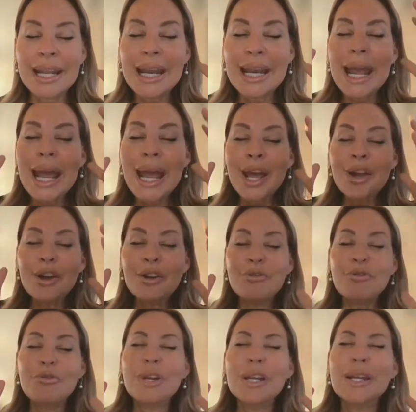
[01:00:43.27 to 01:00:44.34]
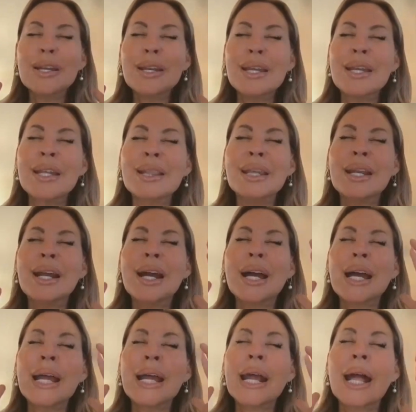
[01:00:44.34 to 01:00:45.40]
And every need that
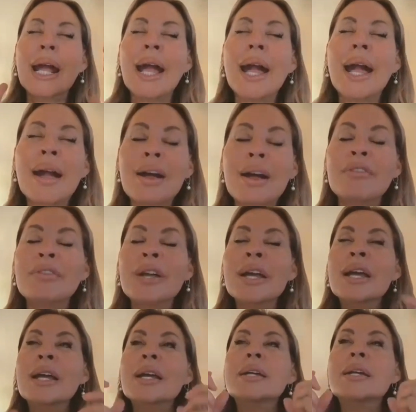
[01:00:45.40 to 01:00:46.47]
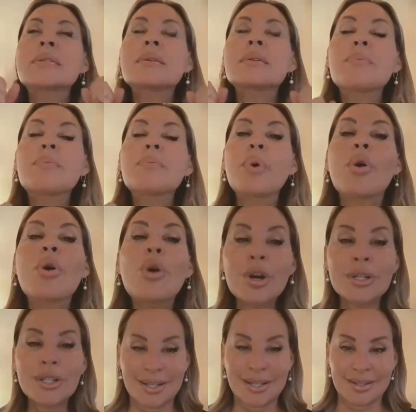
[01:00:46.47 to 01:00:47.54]
I have is
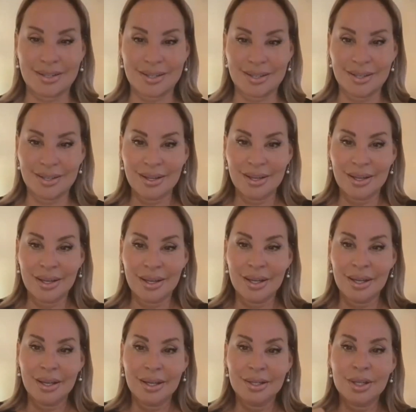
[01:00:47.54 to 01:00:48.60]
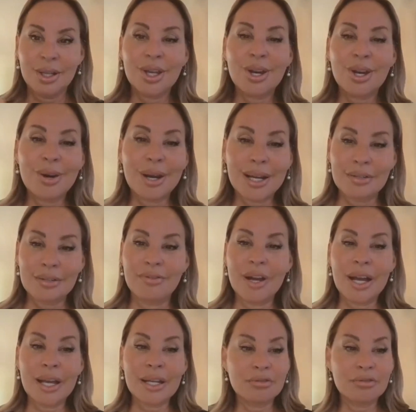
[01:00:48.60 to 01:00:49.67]
important to the great
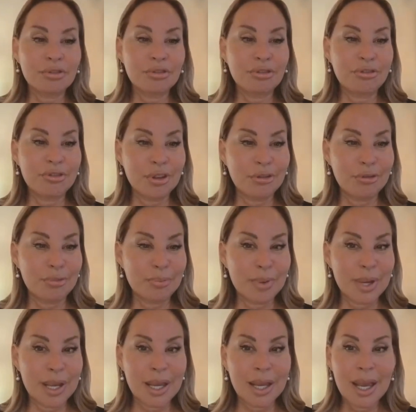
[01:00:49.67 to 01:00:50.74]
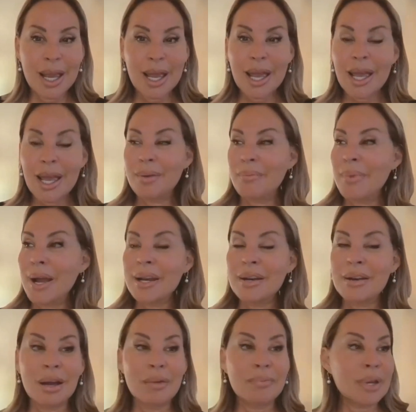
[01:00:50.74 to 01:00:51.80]
divine to fulfill me. And it might
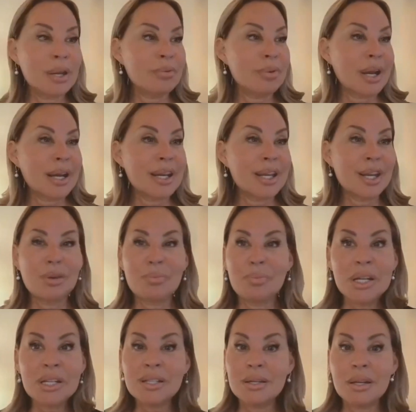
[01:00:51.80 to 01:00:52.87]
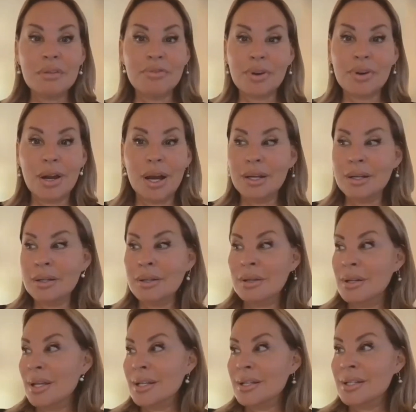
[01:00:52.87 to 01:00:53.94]
not be right here, but it's not forgotten.
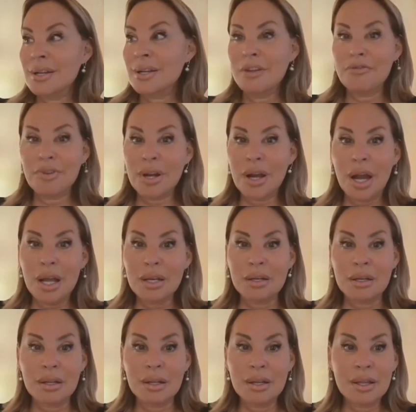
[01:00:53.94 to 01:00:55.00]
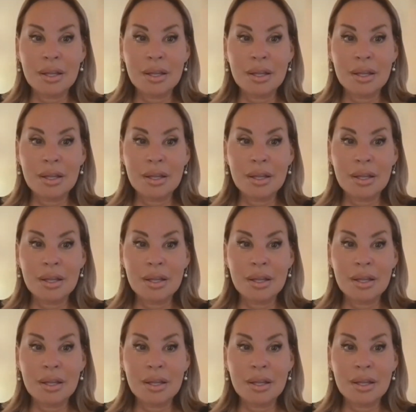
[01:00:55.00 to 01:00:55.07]
It's not forgotten.